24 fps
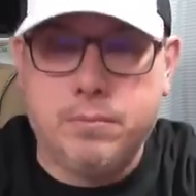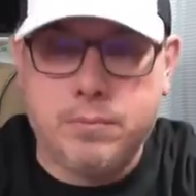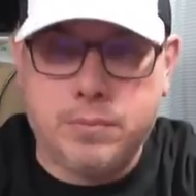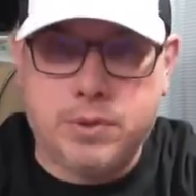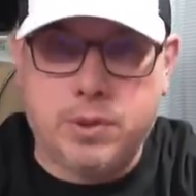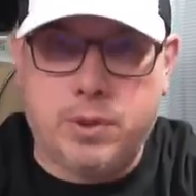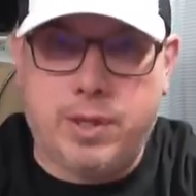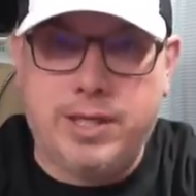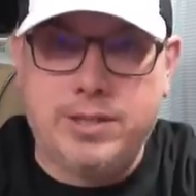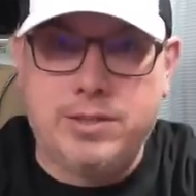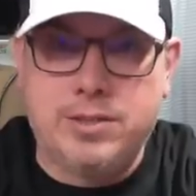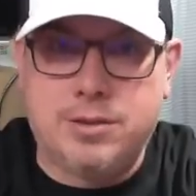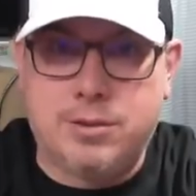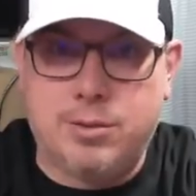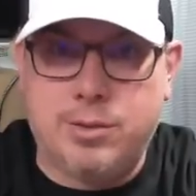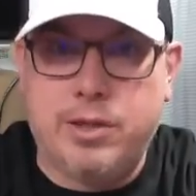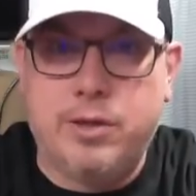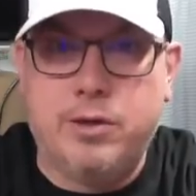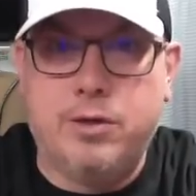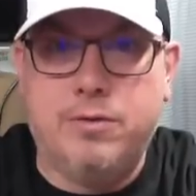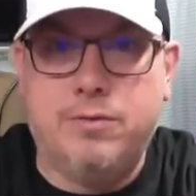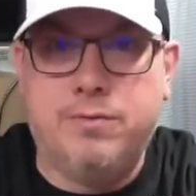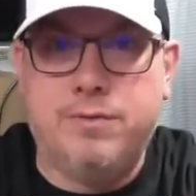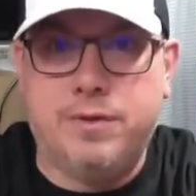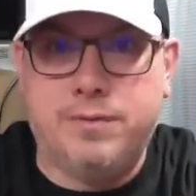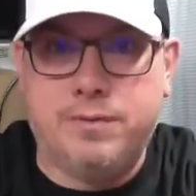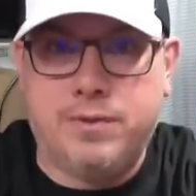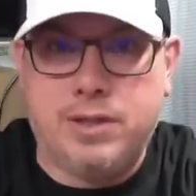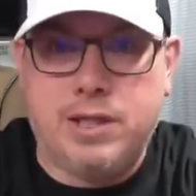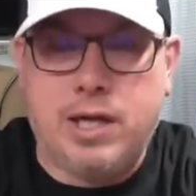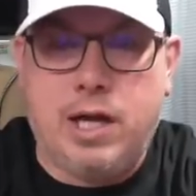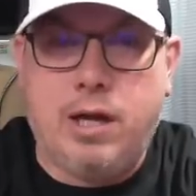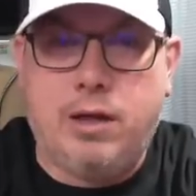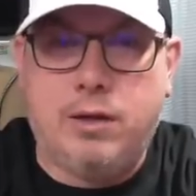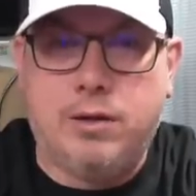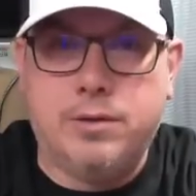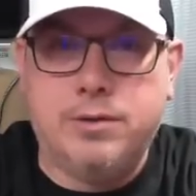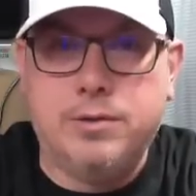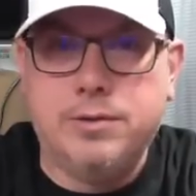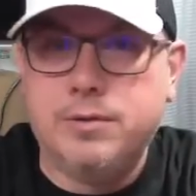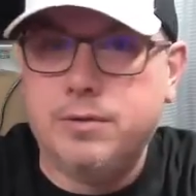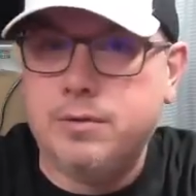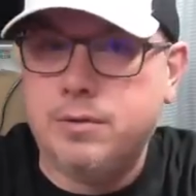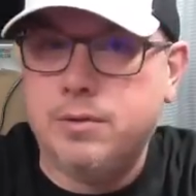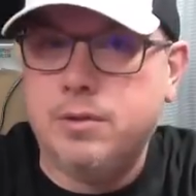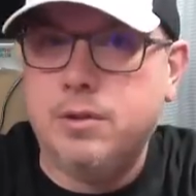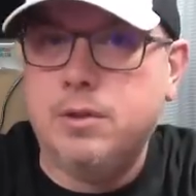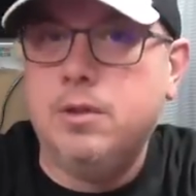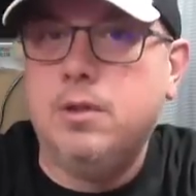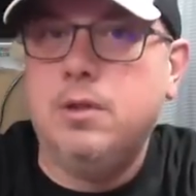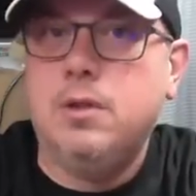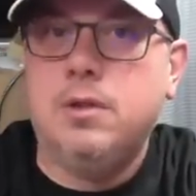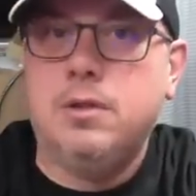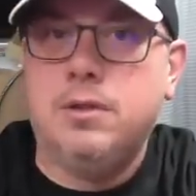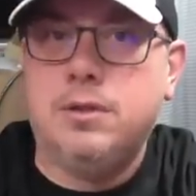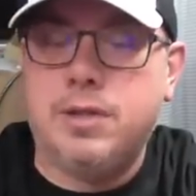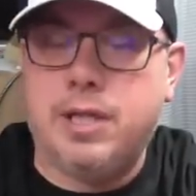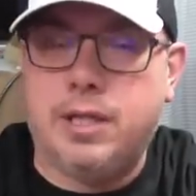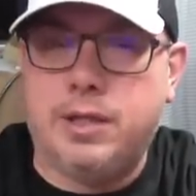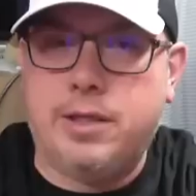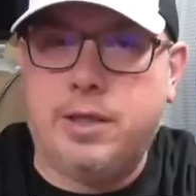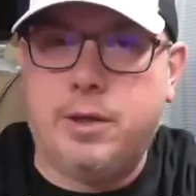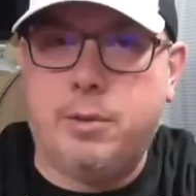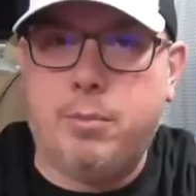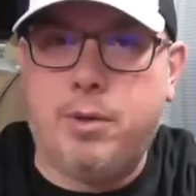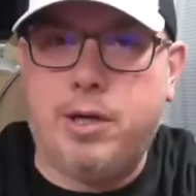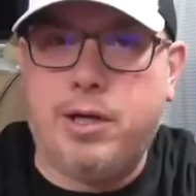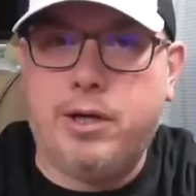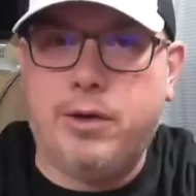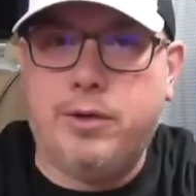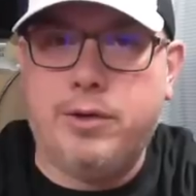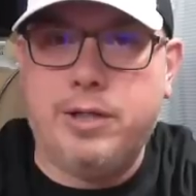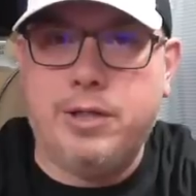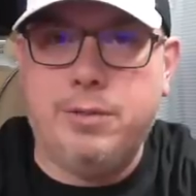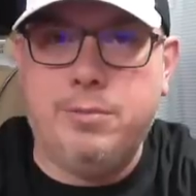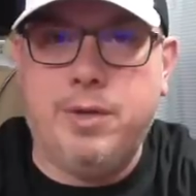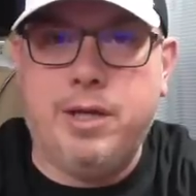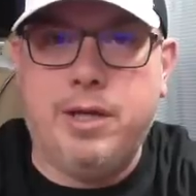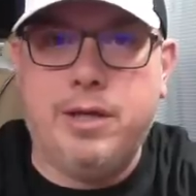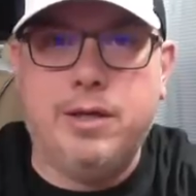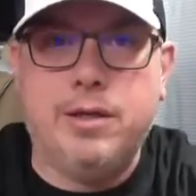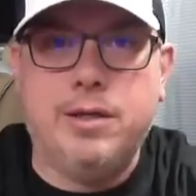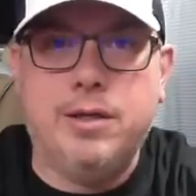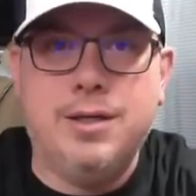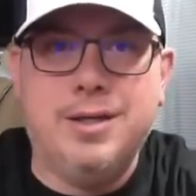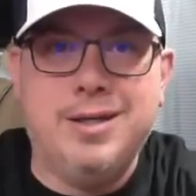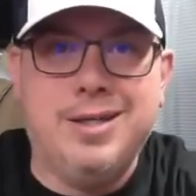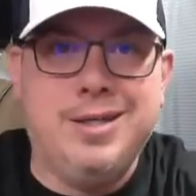So that's $350 that they'll bring on eBay.